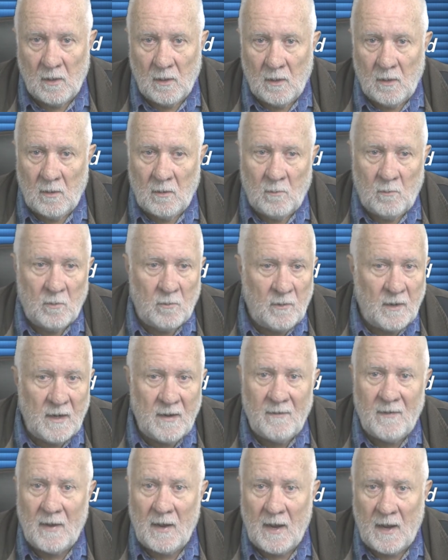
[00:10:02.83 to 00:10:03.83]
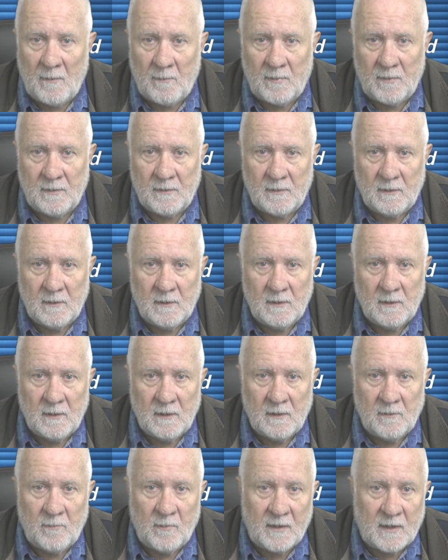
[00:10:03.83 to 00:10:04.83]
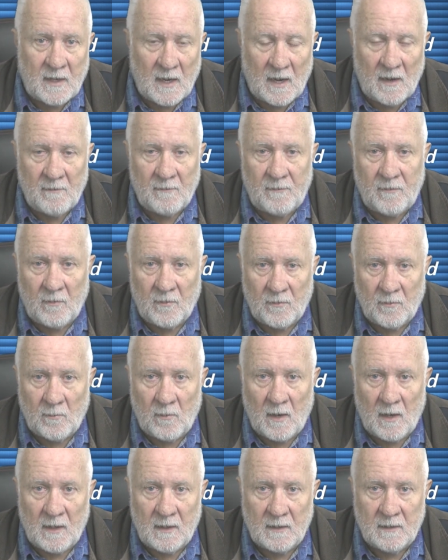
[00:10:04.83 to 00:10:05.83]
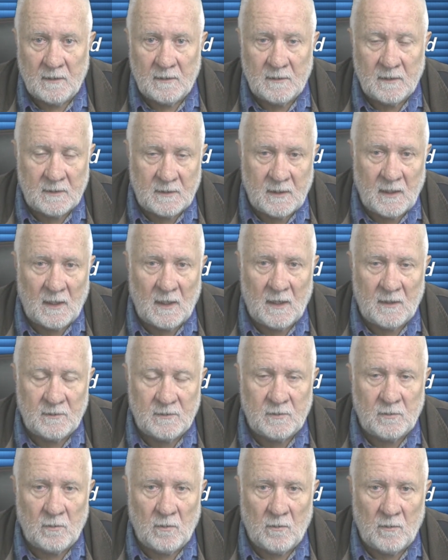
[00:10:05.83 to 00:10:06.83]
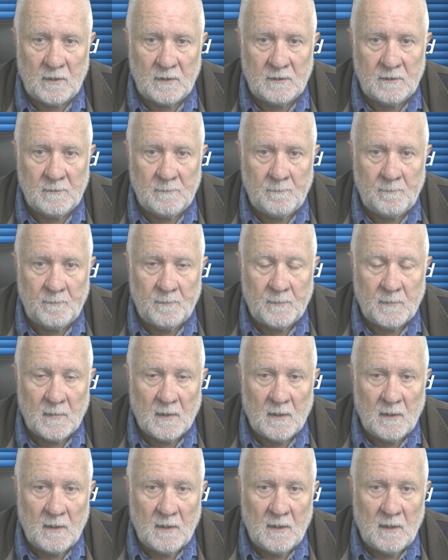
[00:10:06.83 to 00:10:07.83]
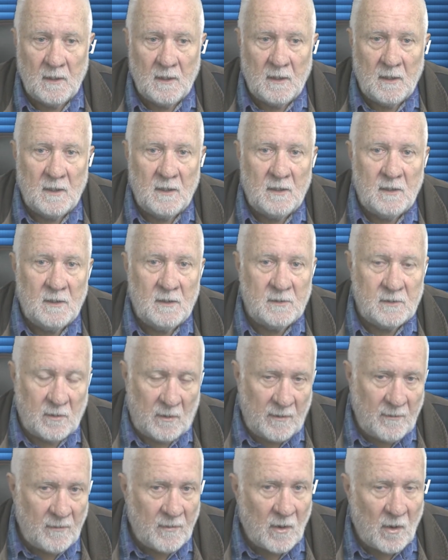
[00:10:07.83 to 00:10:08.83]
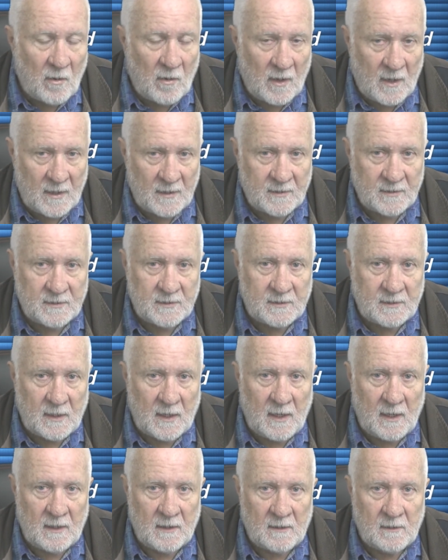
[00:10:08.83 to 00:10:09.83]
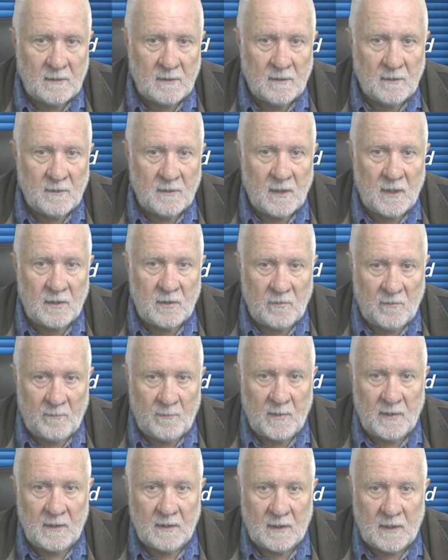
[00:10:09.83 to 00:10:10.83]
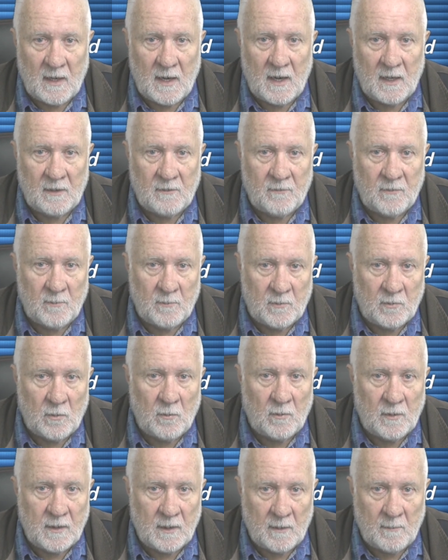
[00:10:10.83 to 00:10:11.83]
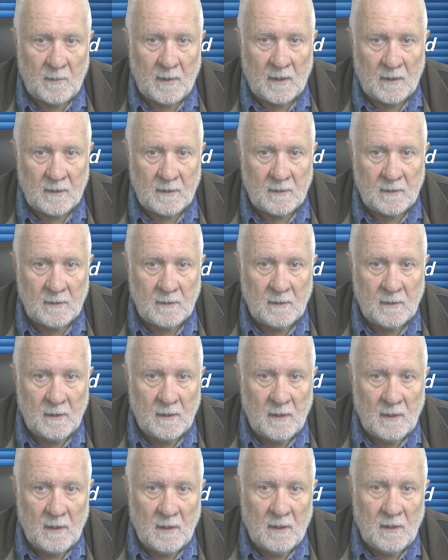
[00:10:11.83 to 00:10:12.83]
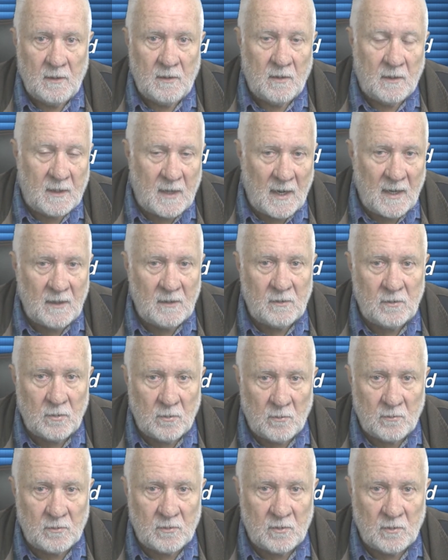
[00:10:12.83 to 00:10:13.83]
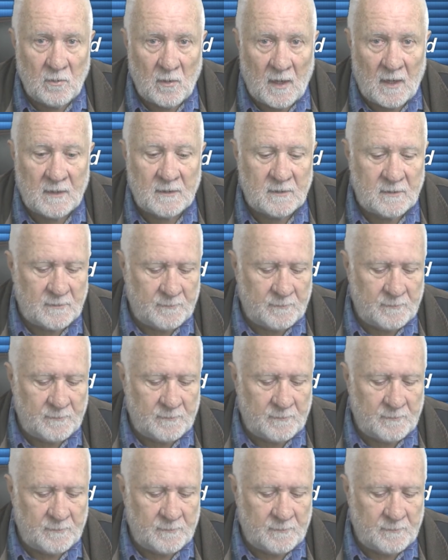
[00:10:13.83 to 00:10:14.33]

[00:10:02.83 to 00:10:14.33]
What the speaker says: will never happen if we can't find a way to tell our stories. So even though I understand that you've been gagged from talking about it, you can talk to us.